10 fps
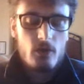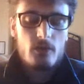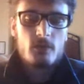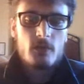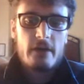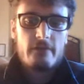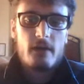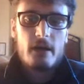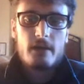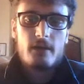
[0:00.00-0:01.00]
To
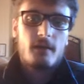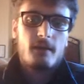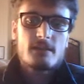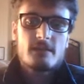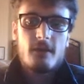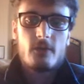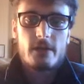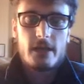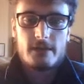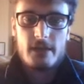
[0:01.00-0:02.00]
clarify, let's have a
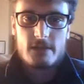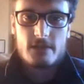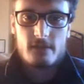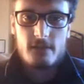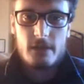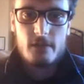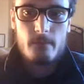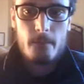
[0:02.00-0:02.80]
look at the Excel file.